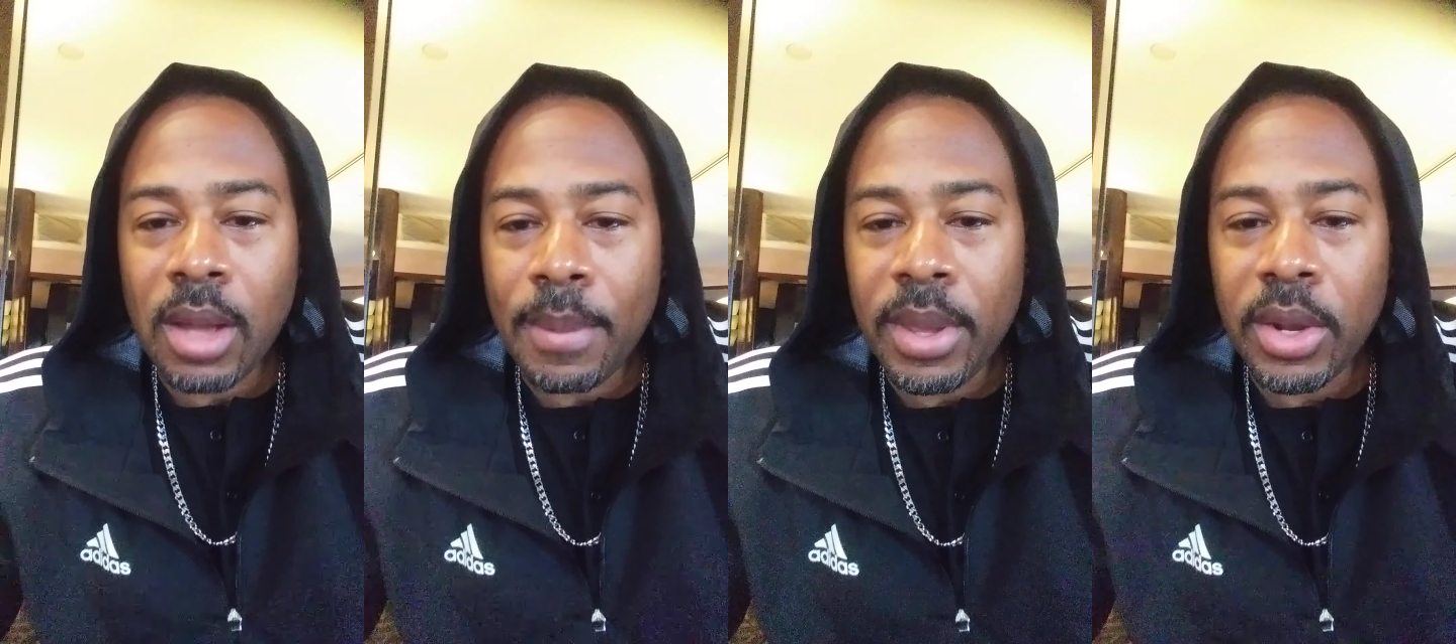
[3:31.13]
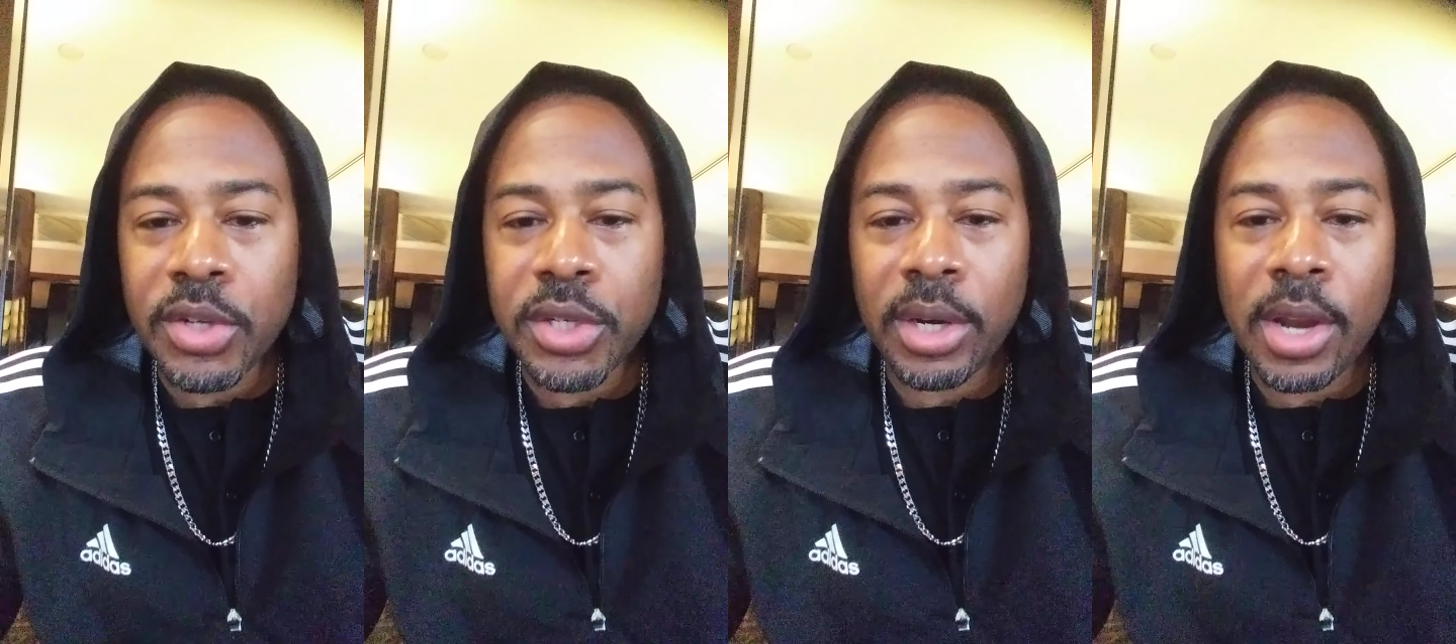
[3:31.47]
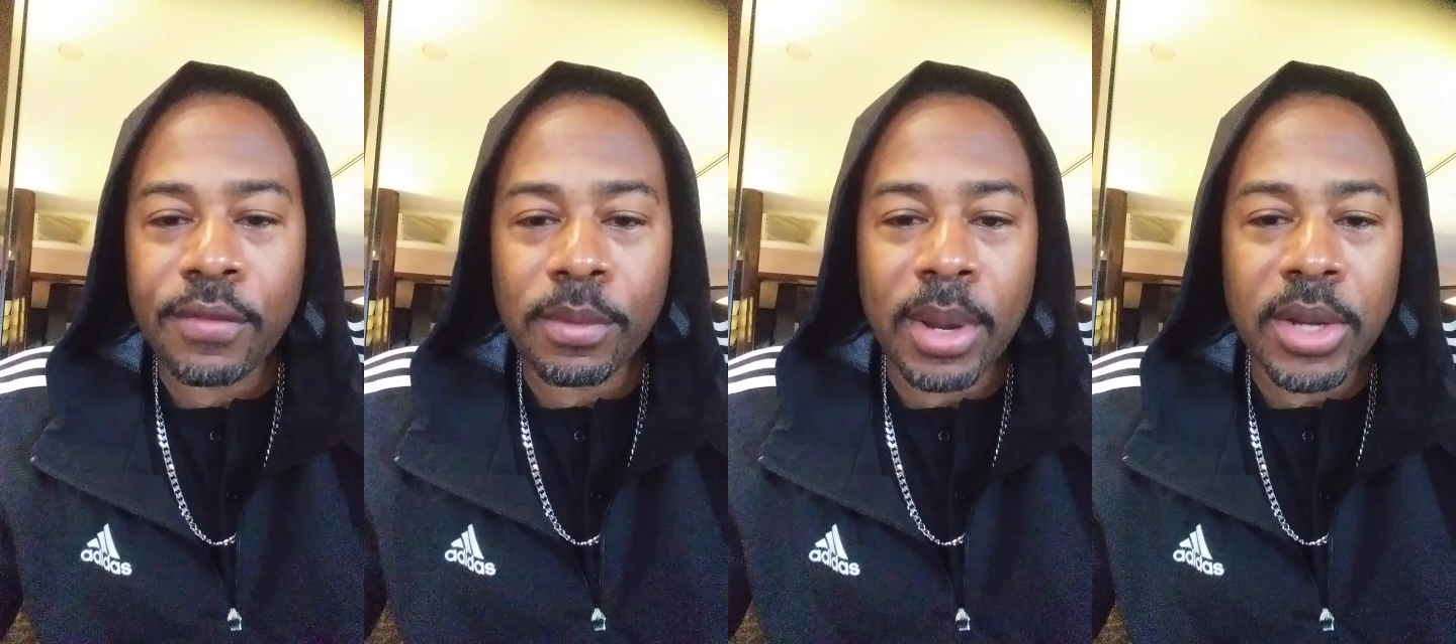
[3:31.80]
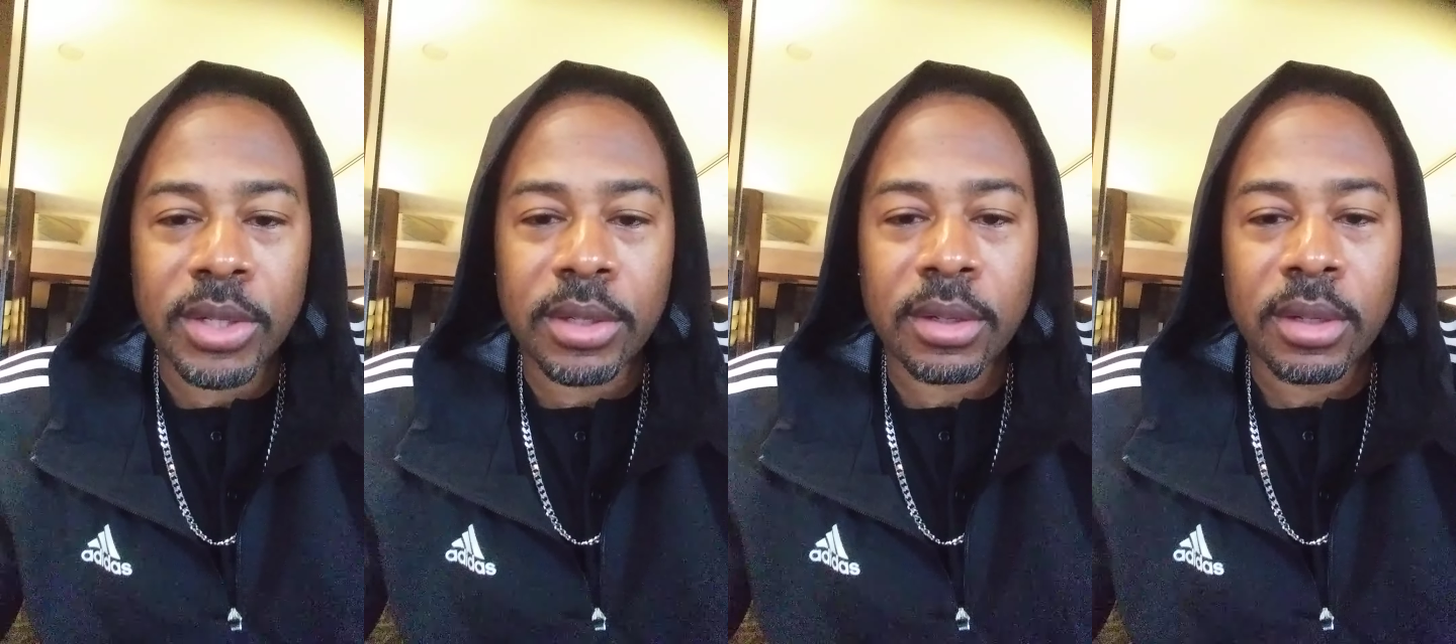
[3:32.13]
I'm here to share
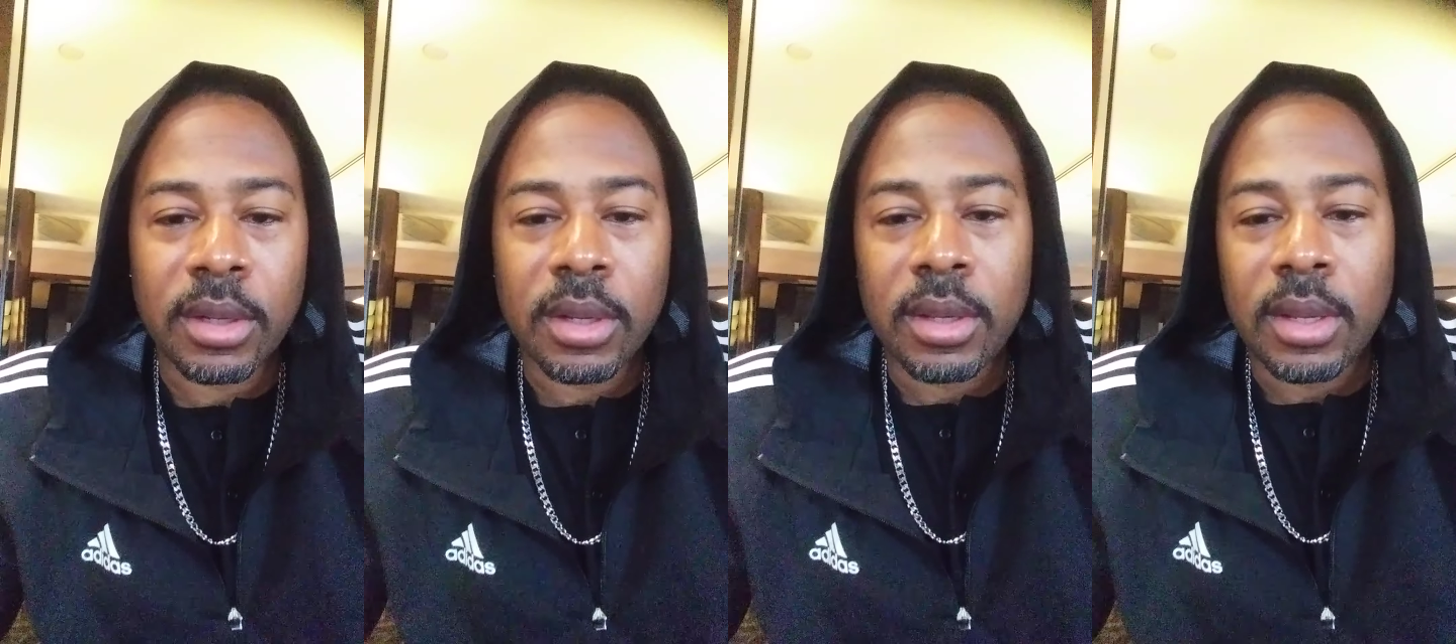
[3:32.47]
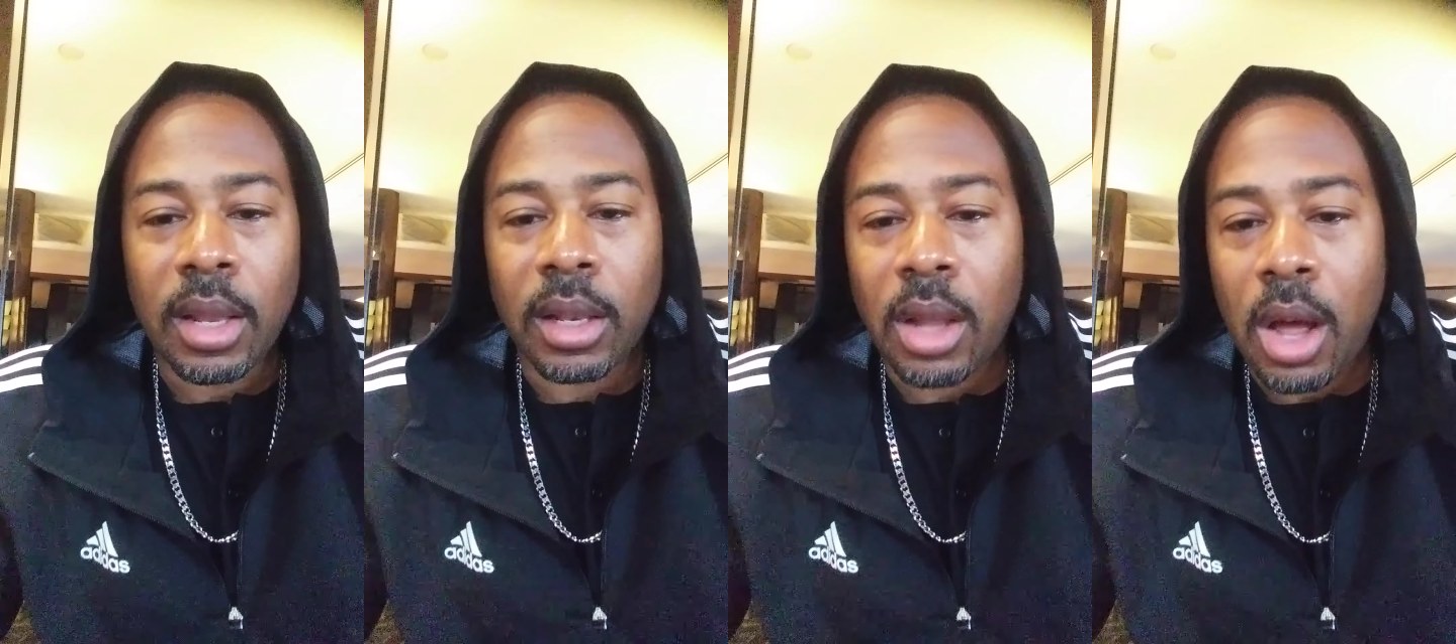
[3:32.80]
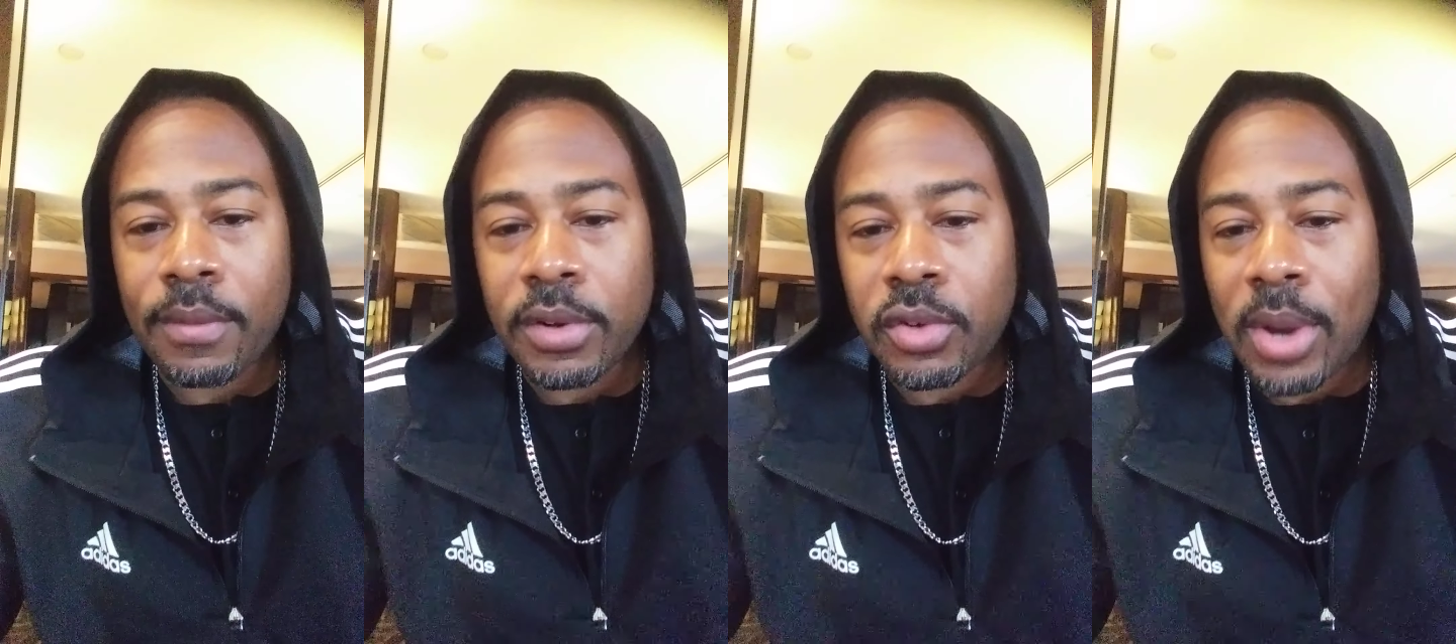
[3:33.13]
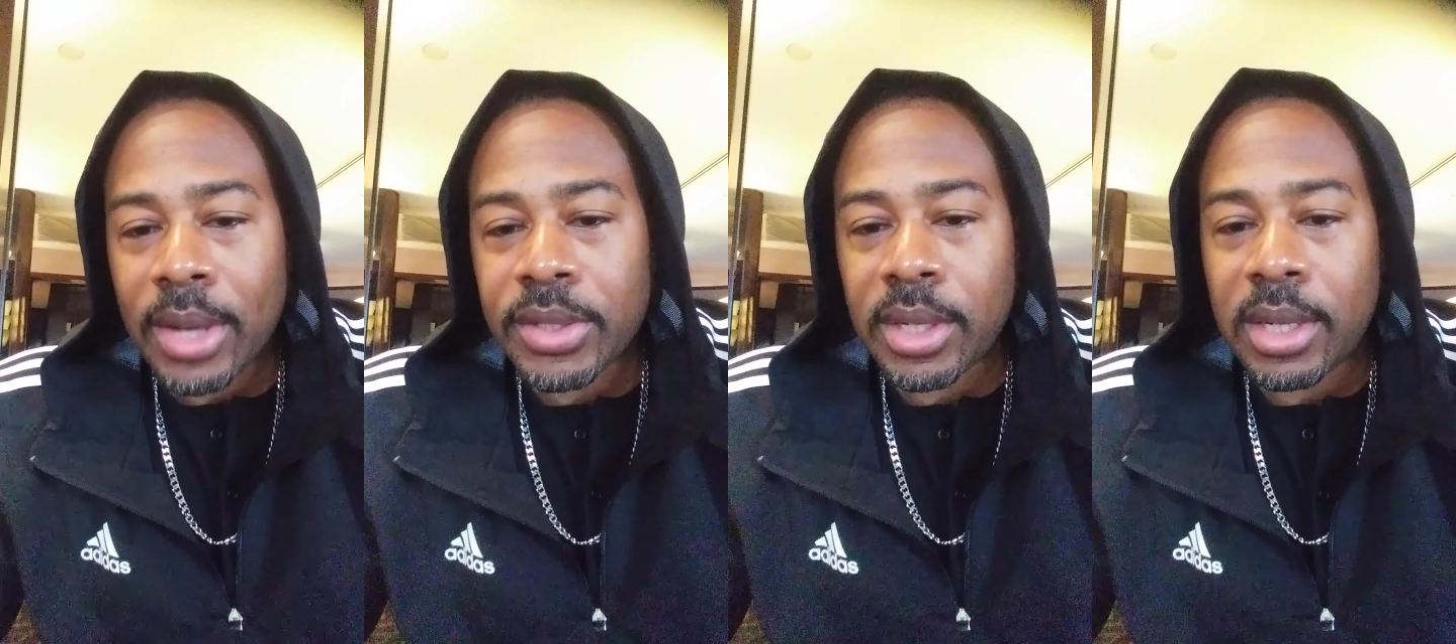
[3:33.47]
information, law of
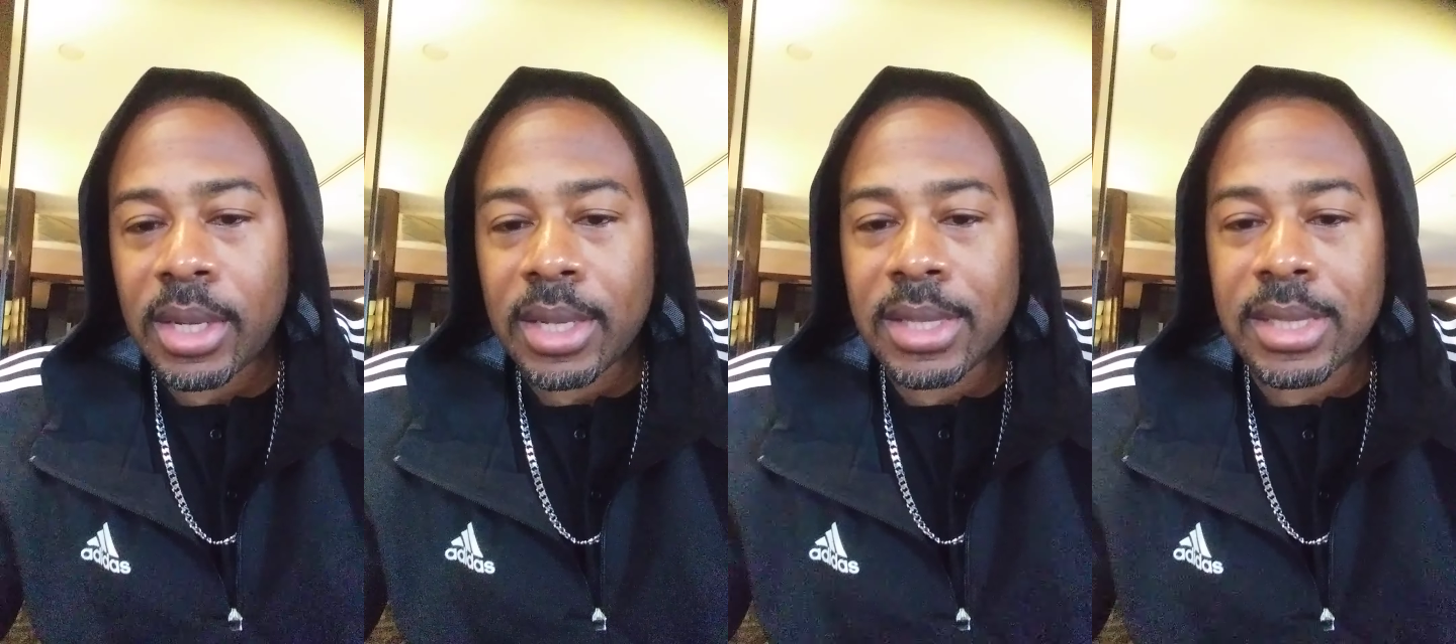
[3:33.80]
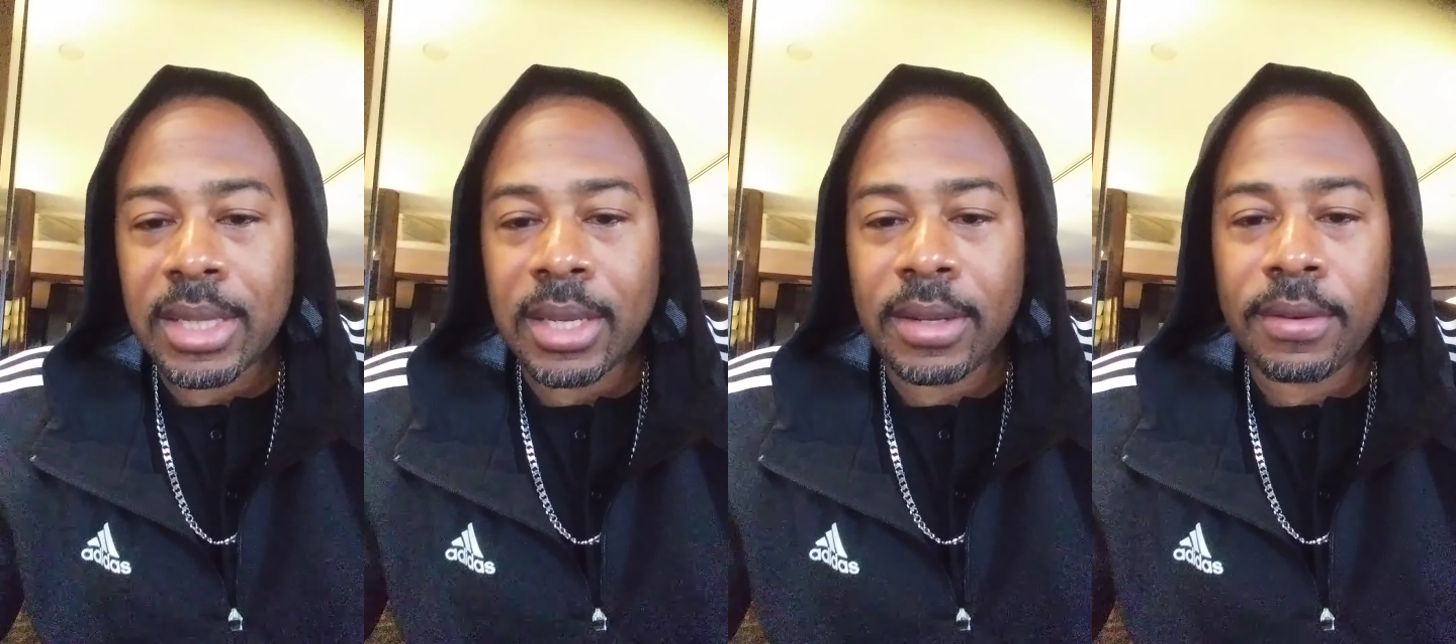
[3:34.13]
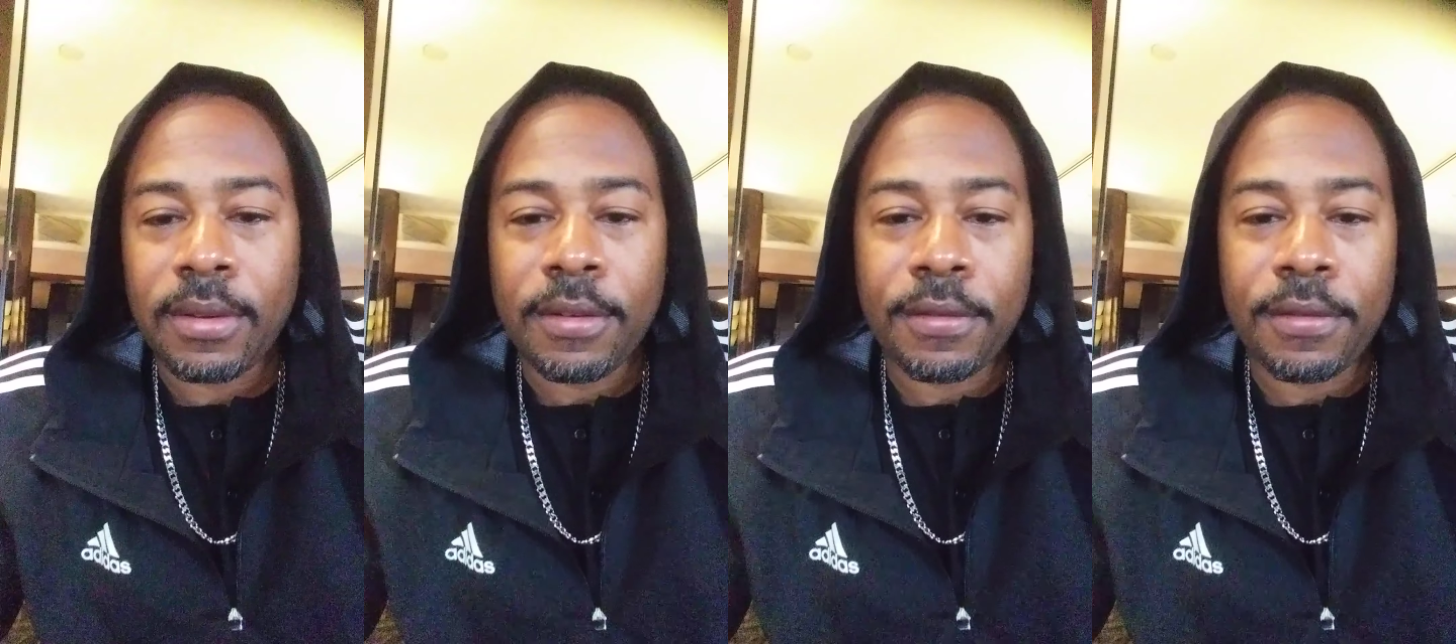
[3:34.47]
attraction content,